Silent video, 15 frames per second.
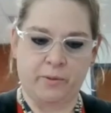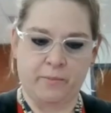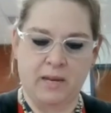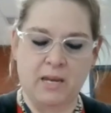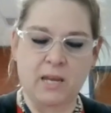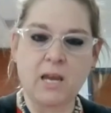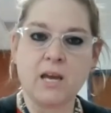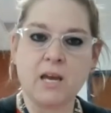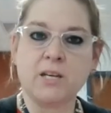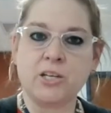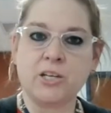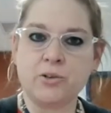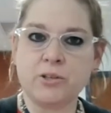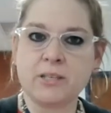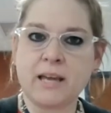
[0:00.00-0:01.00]
with me.
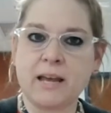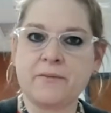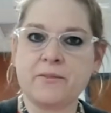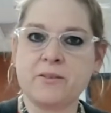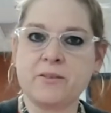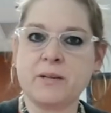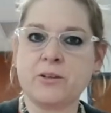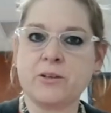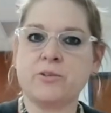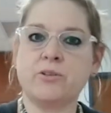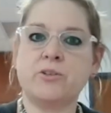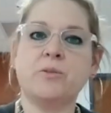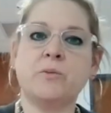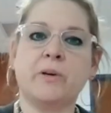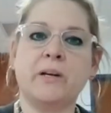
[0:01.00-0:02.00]
You just have to make sure
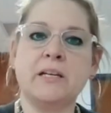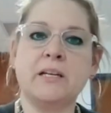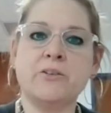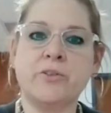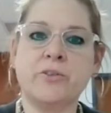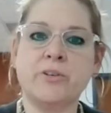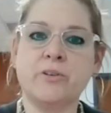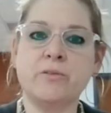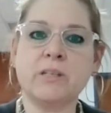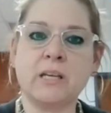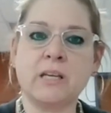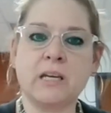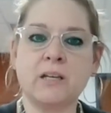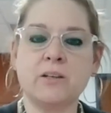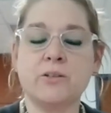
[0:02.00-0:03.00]
that you are
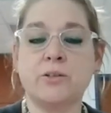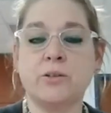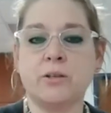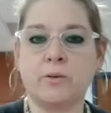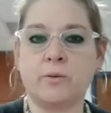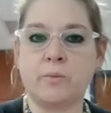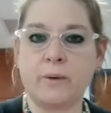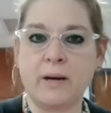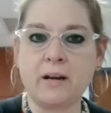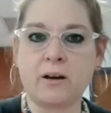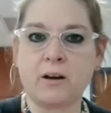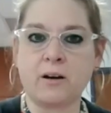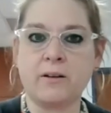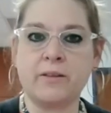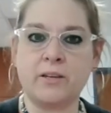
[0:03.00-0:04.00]
introducing to your
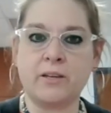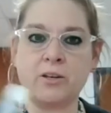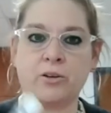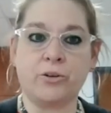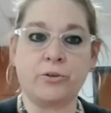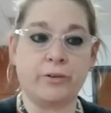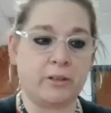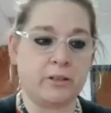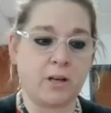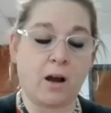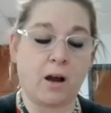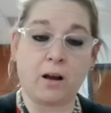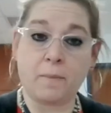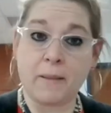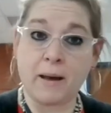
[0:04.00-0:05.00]
reader that you're going to
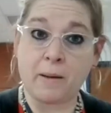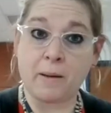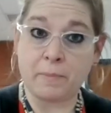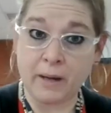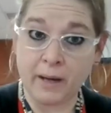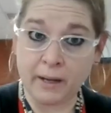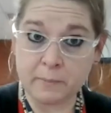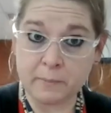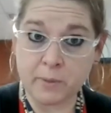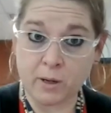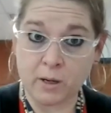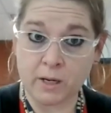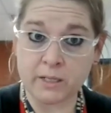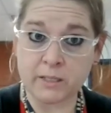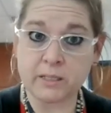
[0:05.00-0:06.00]
talk about body
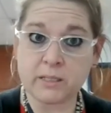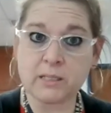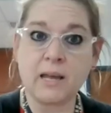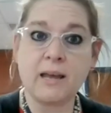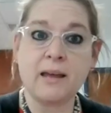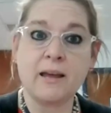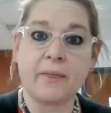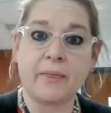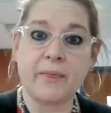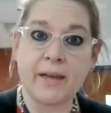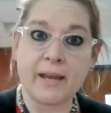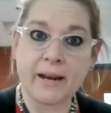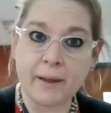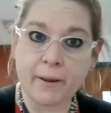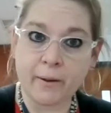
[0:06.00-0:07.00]
parts
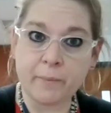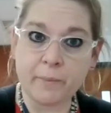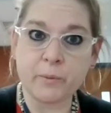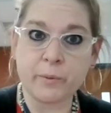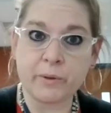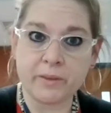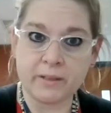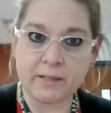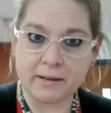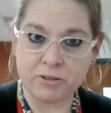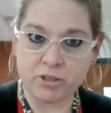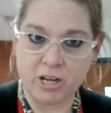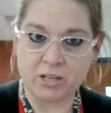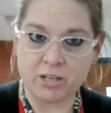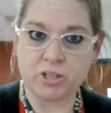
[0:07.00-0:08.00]
that help with
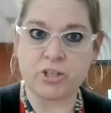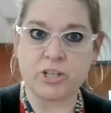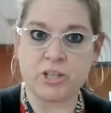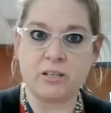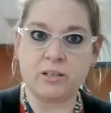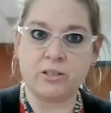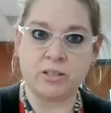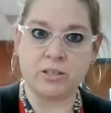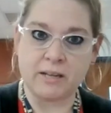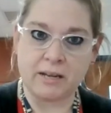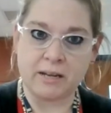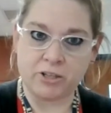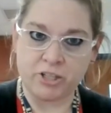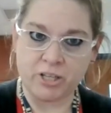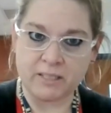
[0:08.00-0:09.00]
digestion, to
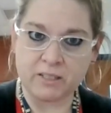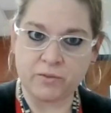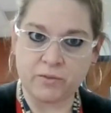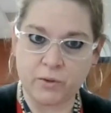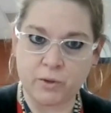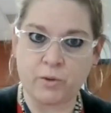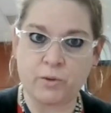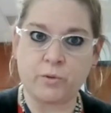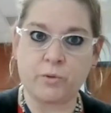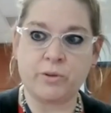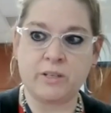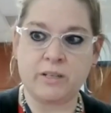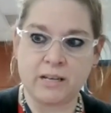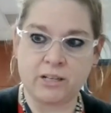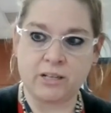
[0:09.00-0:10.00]
digest food or
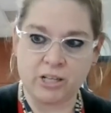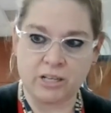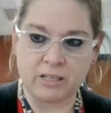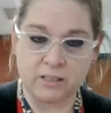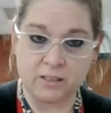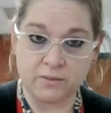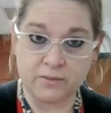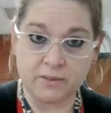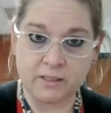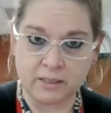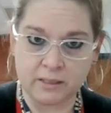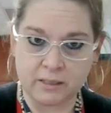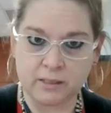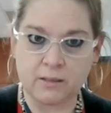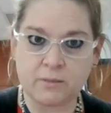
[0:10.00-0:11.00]
the digestive
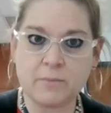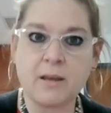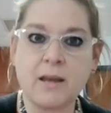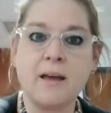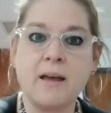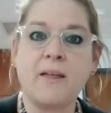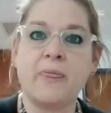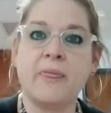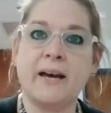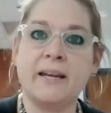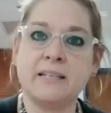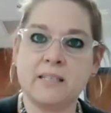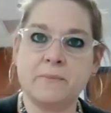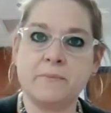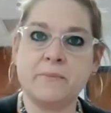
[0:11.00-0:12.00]
system. That
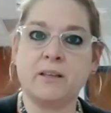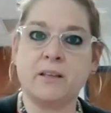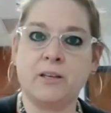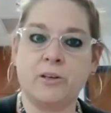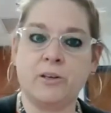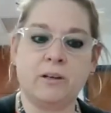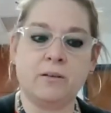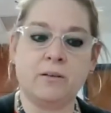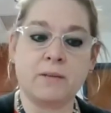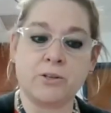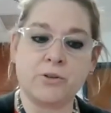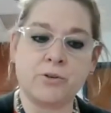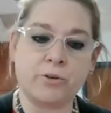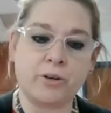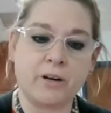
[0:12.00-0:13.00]
is something that you need to make
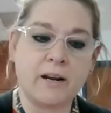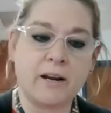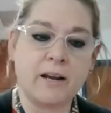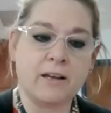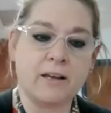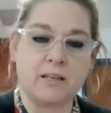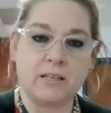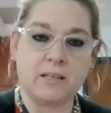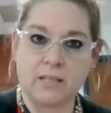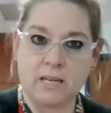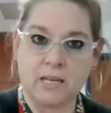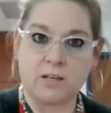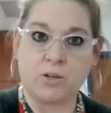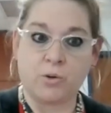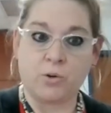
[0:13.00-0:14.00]
sure is
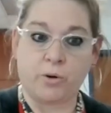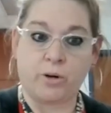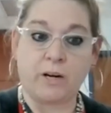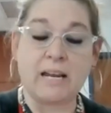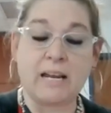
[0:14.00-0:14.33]
in your